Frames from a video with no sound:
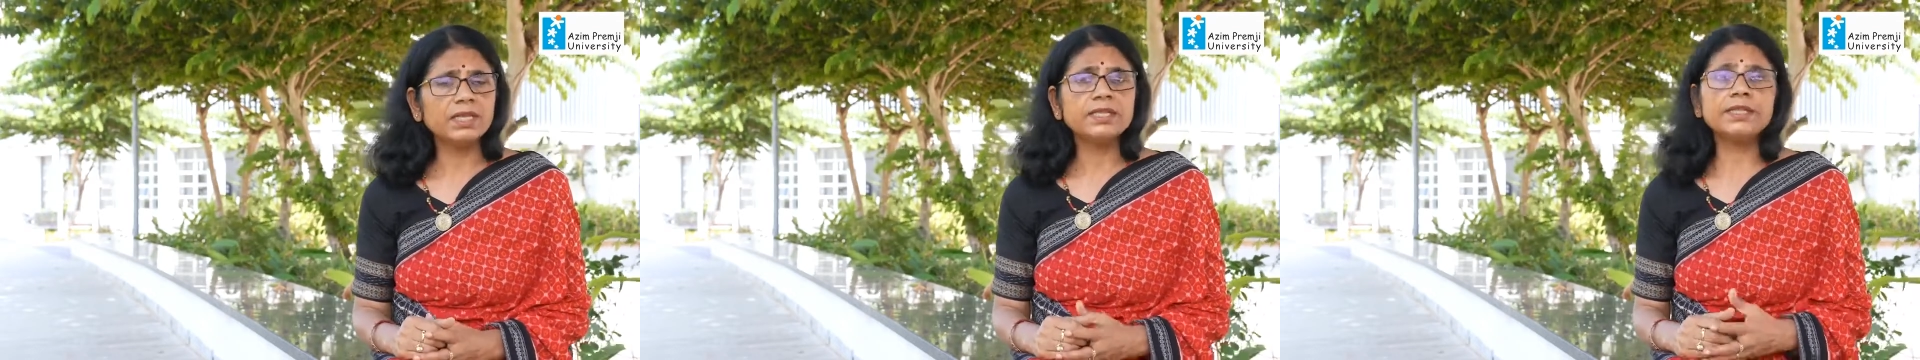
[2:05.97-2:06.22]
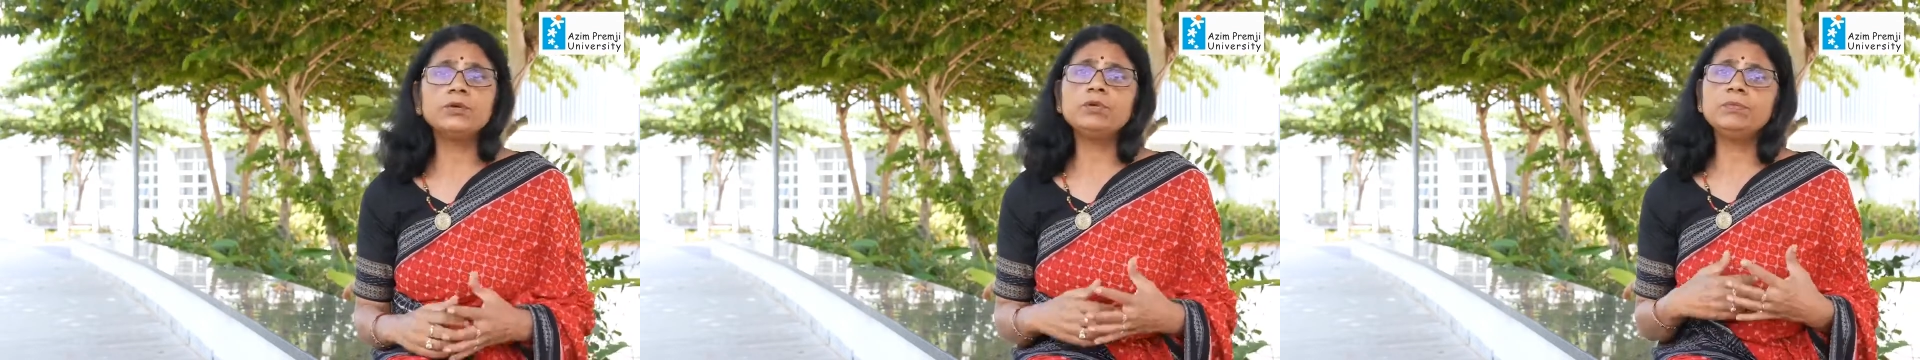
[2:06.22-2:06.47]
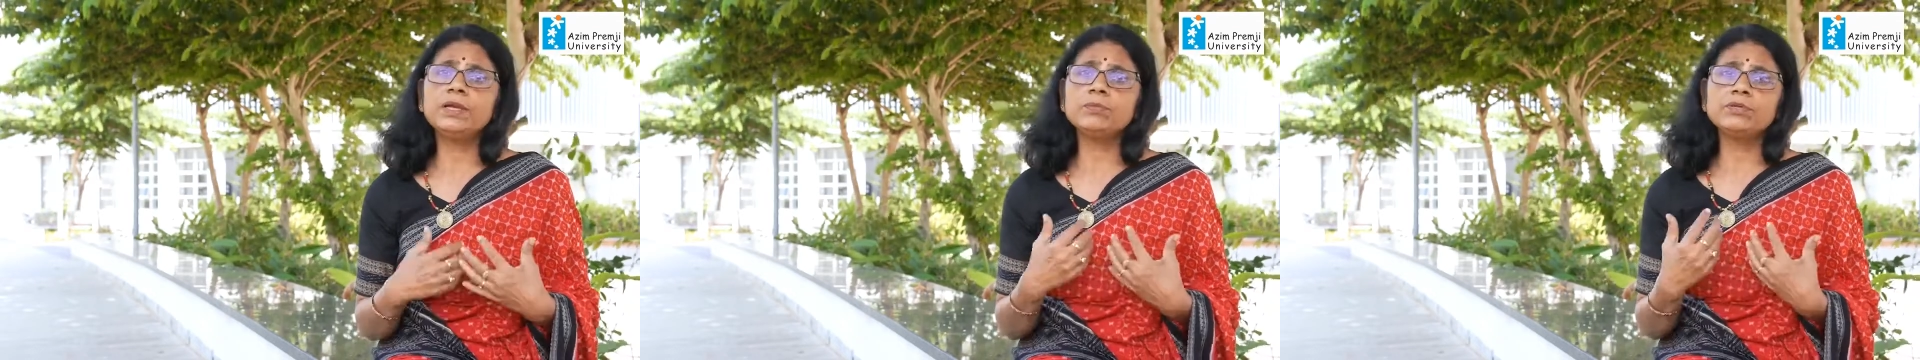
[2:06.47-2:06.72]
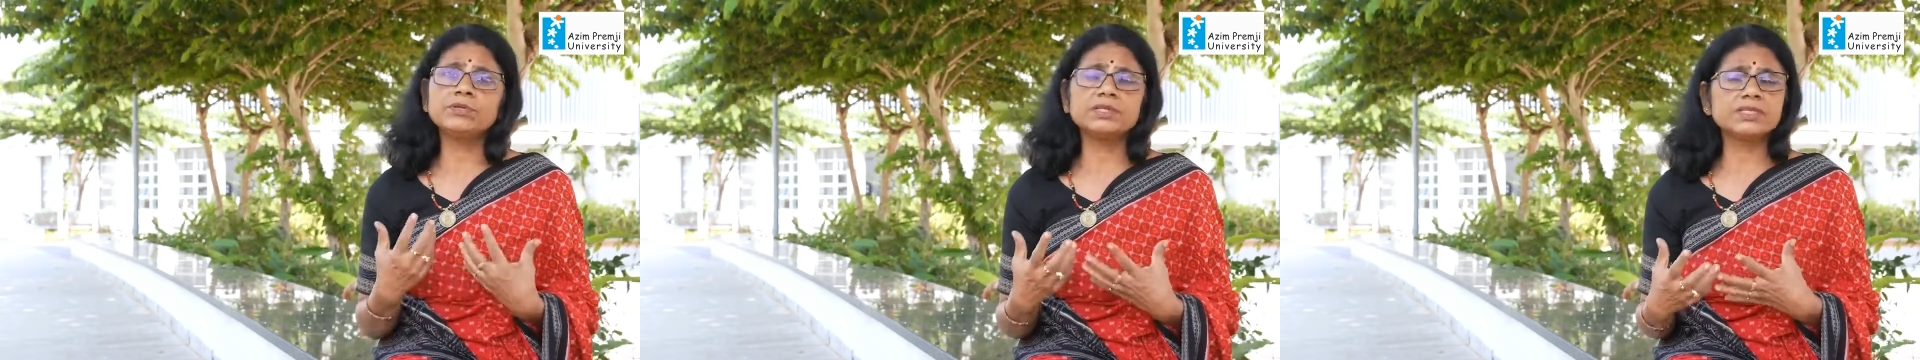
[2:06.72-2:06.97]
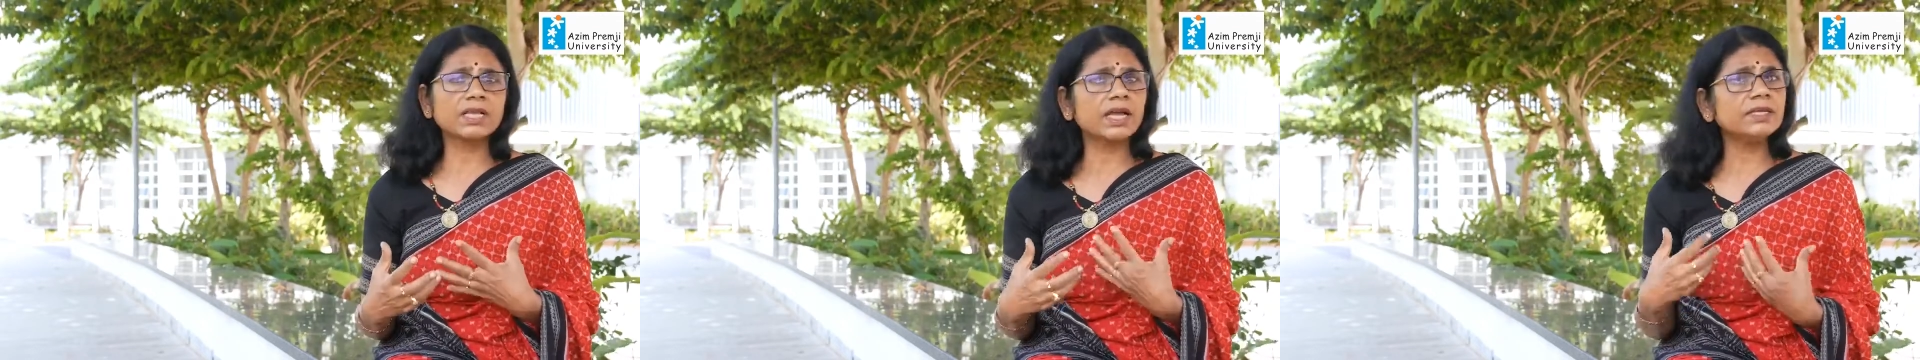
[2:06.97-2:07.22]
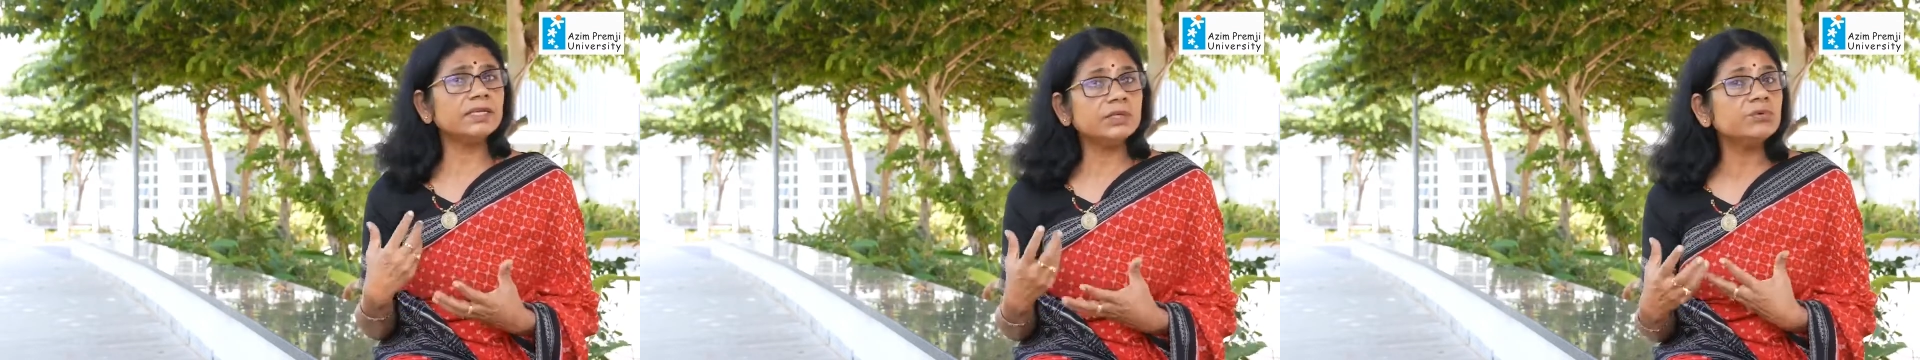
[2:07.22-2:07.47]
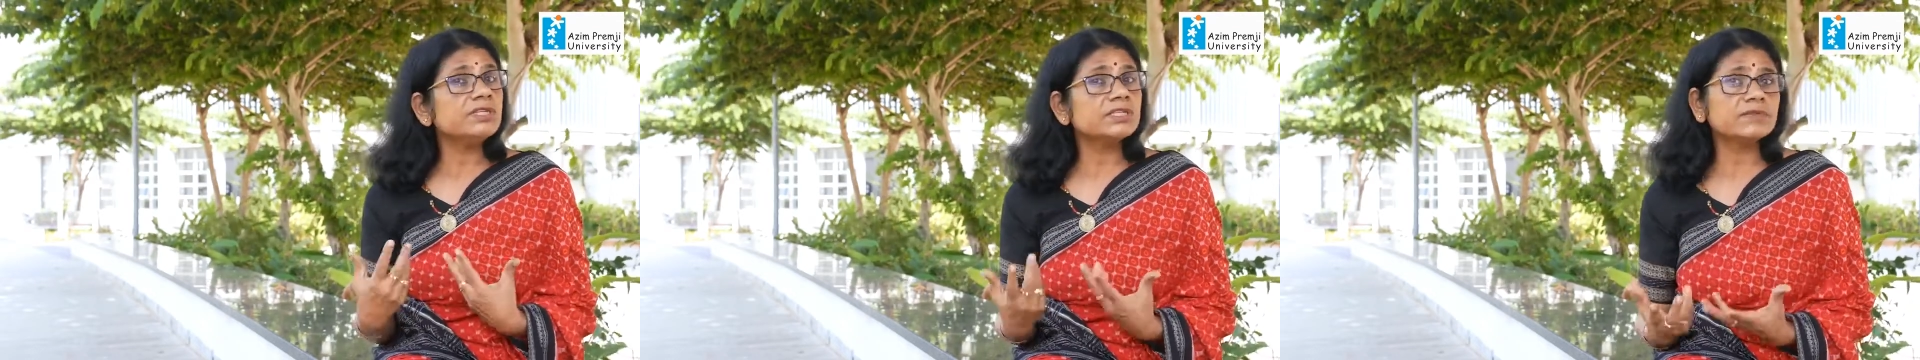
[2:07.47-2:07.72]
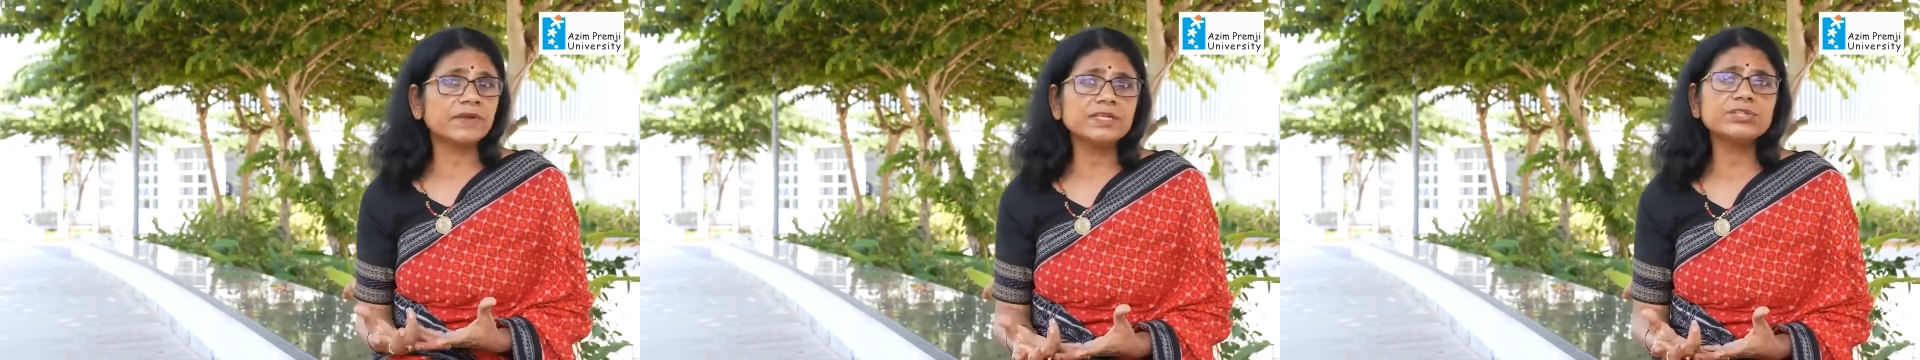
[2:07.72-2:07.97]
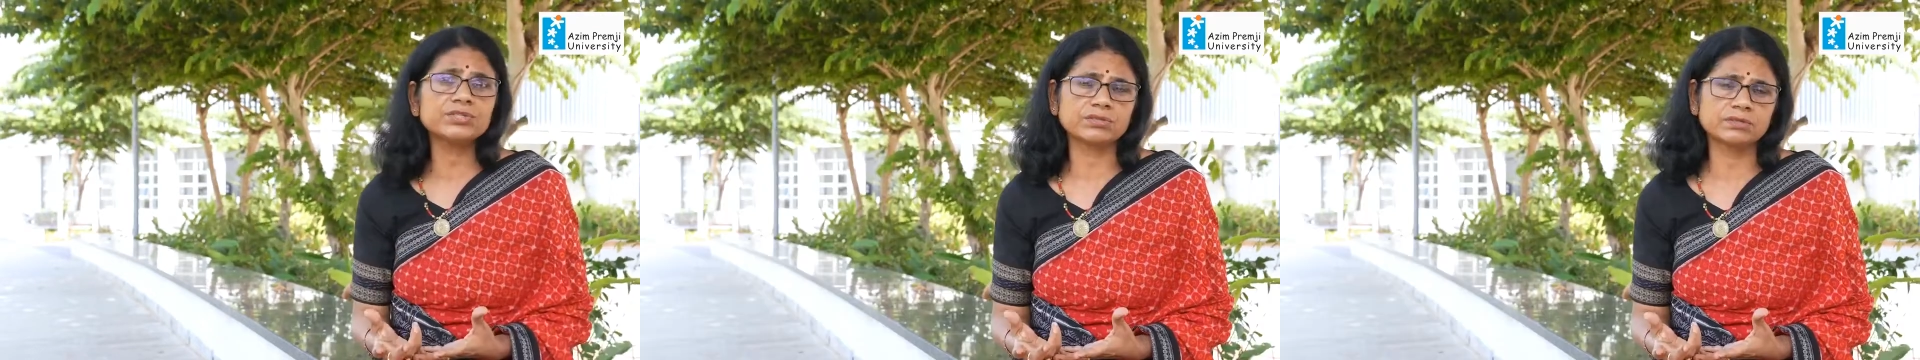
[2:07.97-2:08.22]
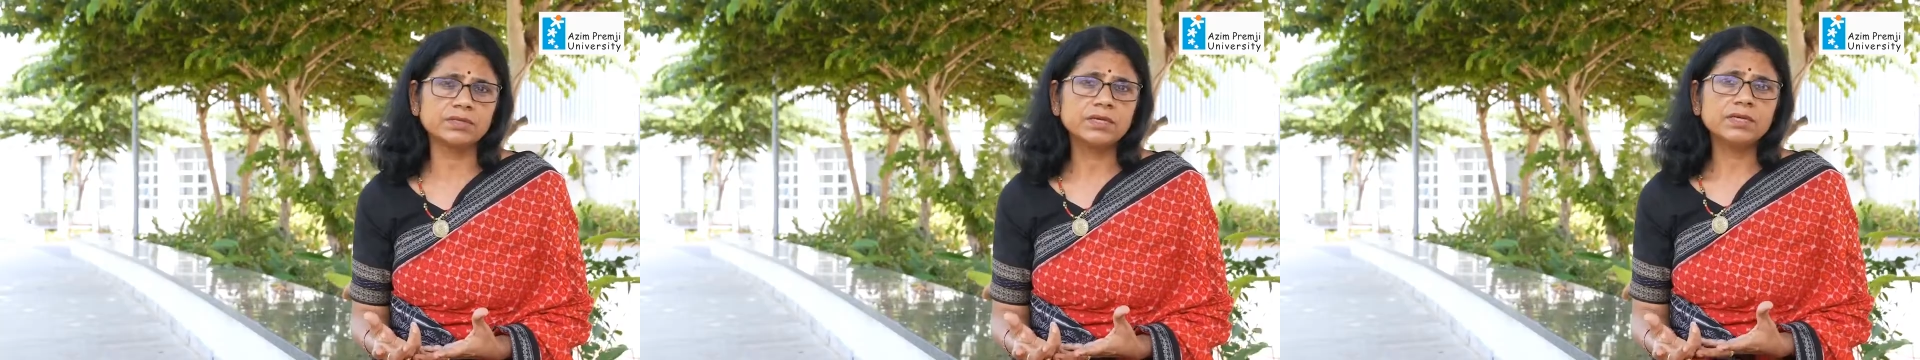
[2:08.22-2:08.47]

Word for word: They will be able to design a new intervention,